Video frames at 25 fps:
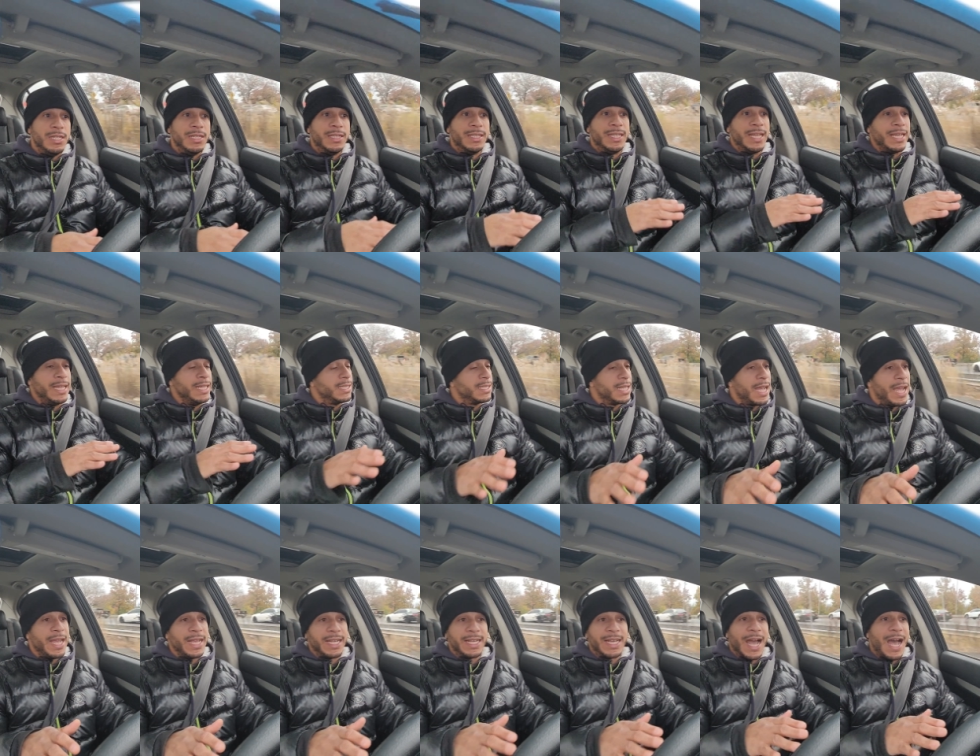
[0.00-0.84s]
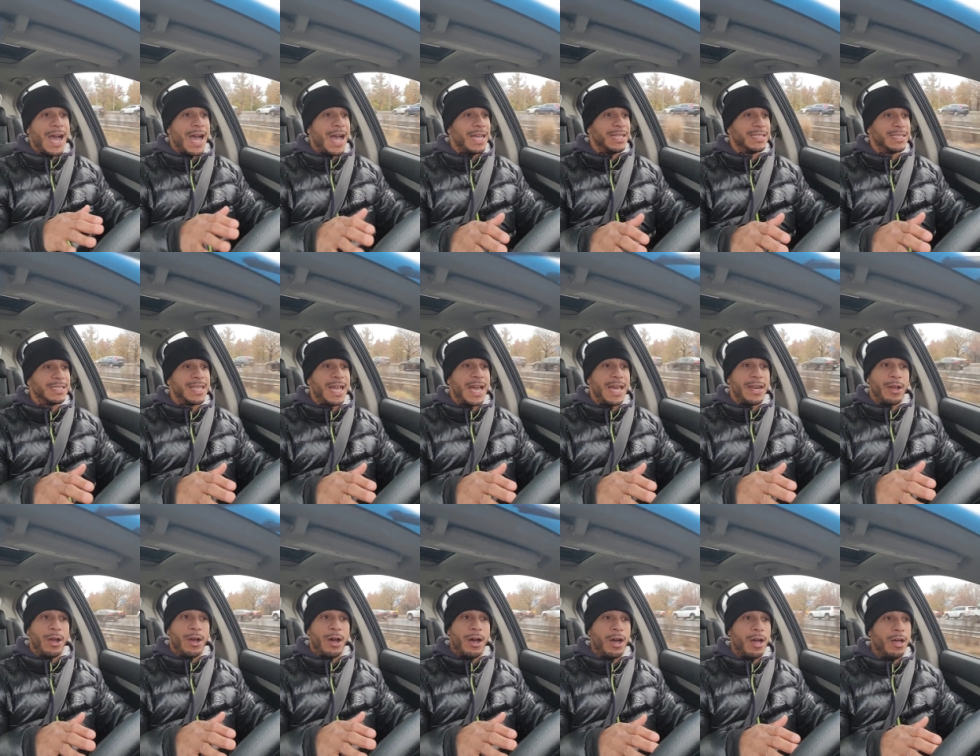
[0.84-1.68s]
These ain't guys that
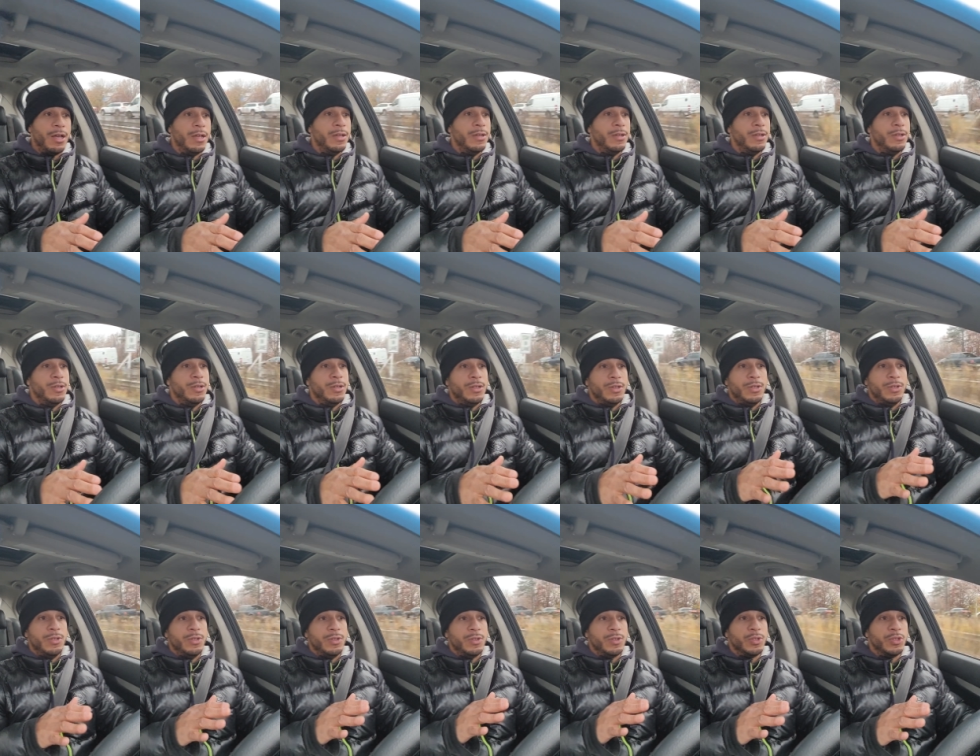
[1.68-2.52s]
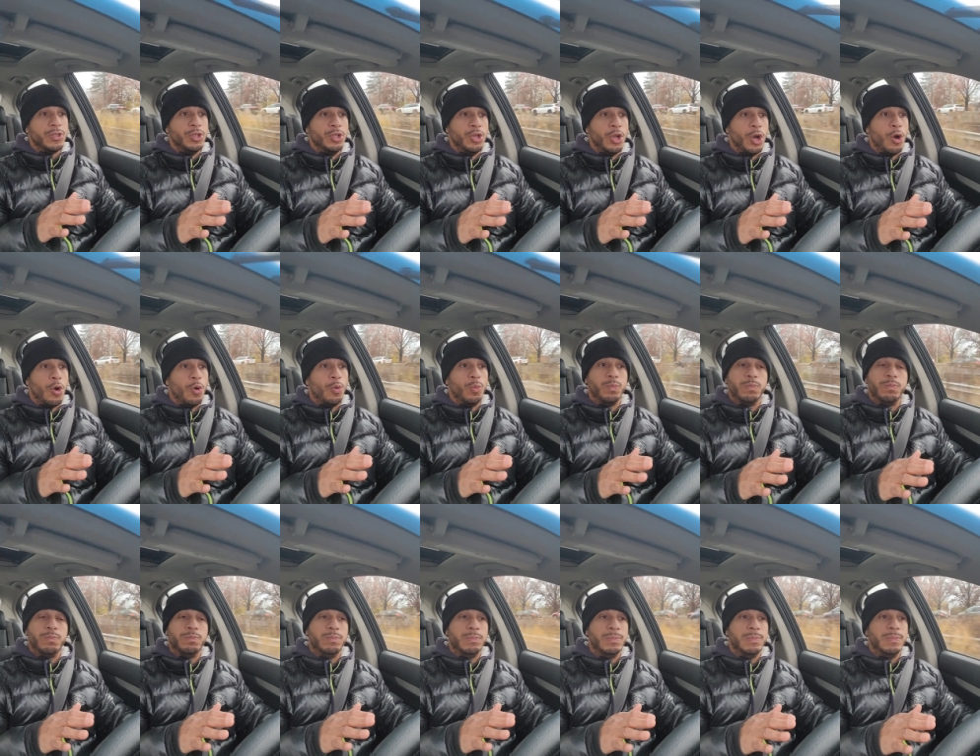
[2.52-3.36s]
are, you know,
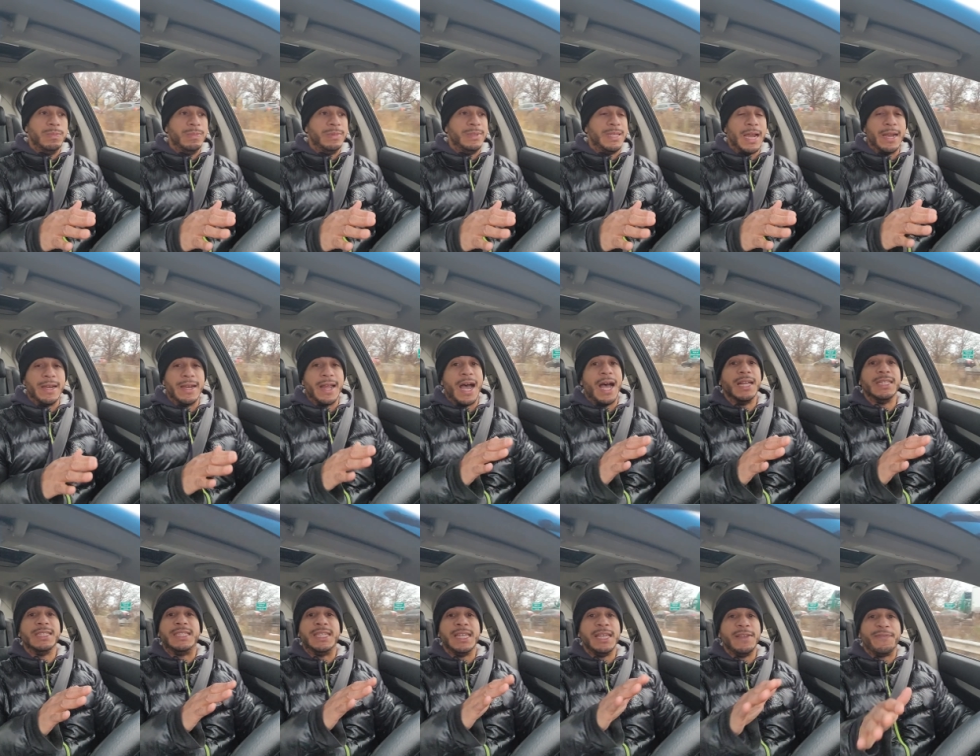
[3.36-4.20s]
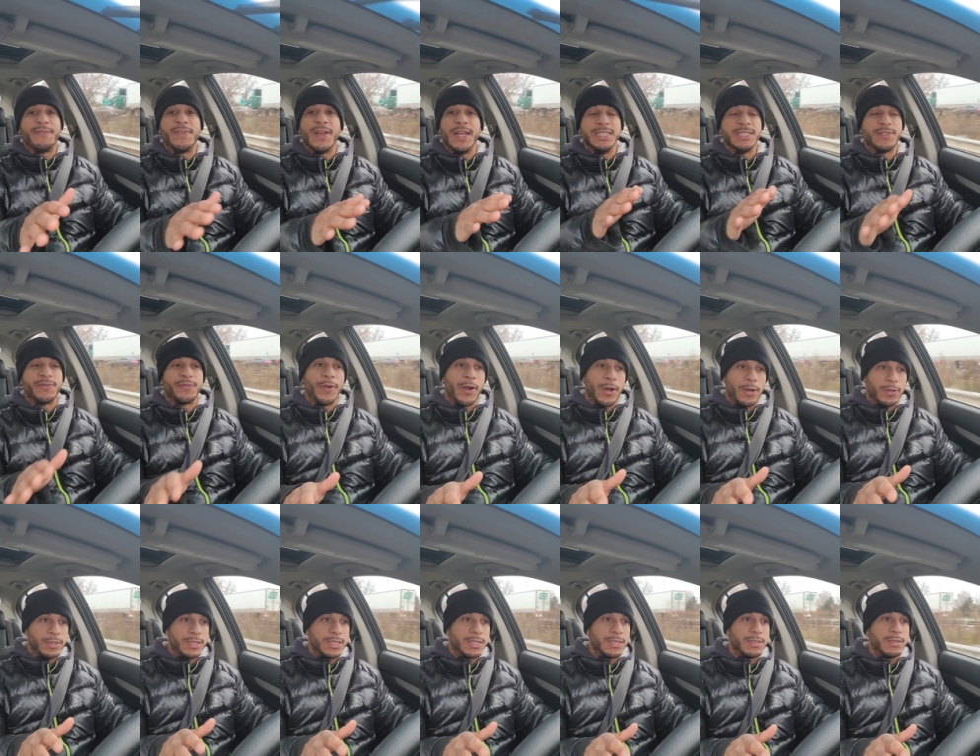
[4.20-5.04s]
they're not defense
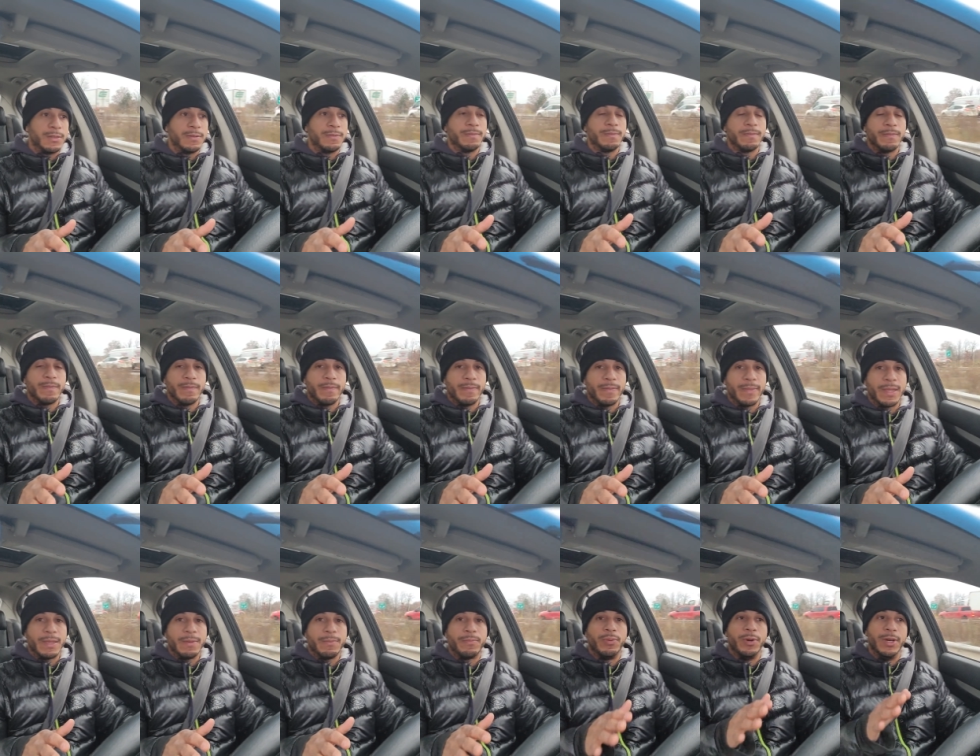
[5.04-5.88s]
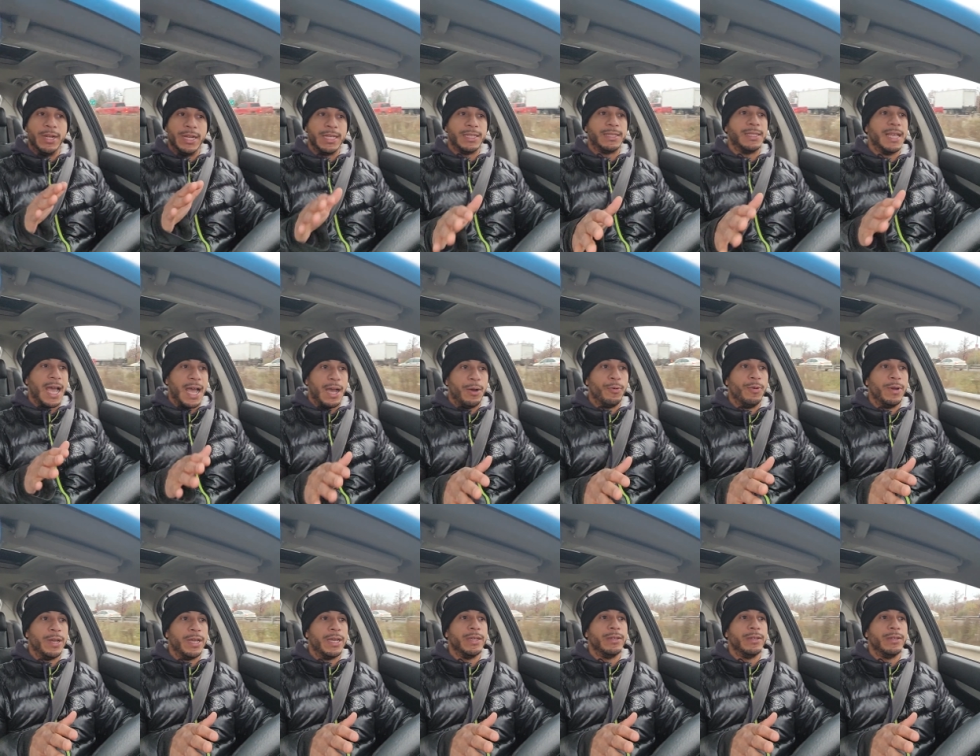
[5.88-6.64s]
first, put it that way.